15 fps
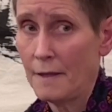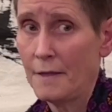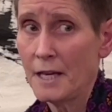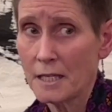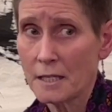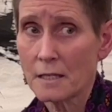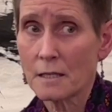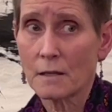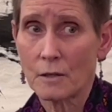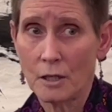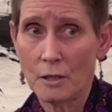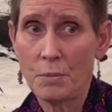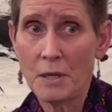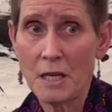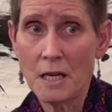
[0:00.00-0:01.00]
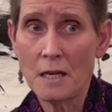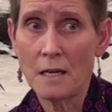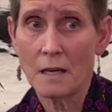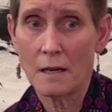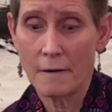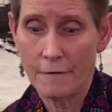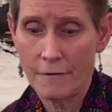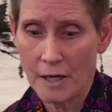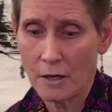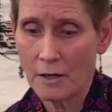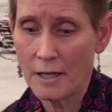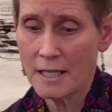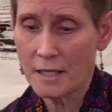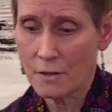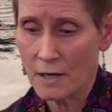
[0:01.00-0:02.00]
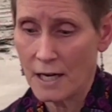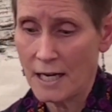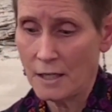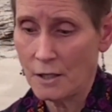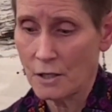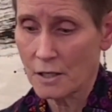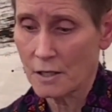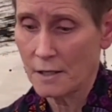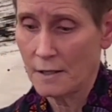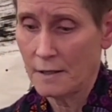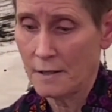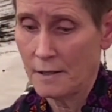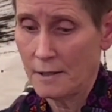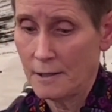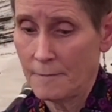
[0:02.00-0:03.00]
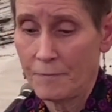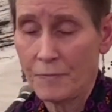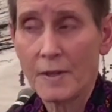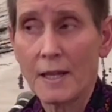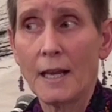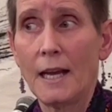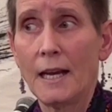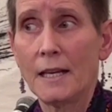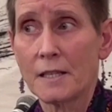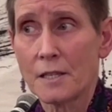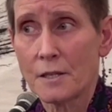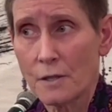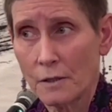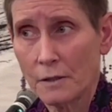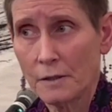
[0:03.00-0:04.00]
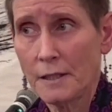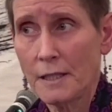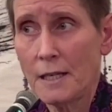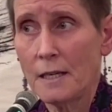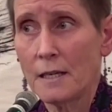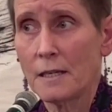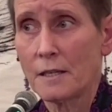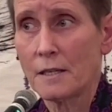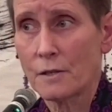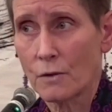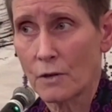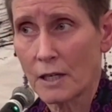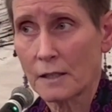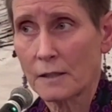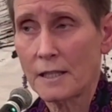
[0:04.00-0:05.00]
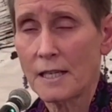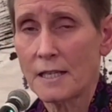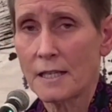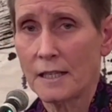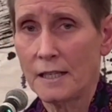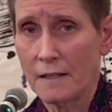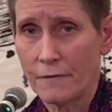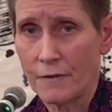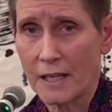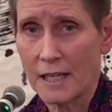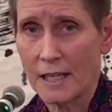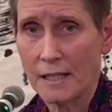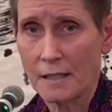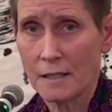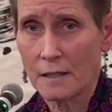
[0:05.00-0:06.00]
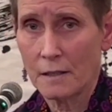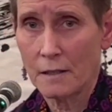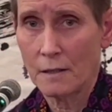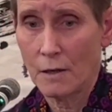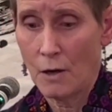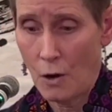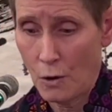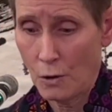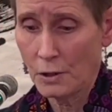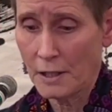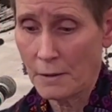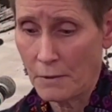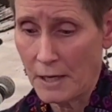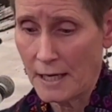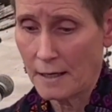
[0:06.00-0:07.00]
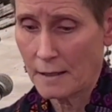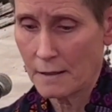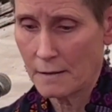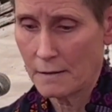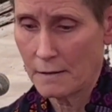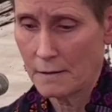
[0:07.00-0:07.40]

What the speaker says: This could be a very strange and certainly historically significant Holy Week.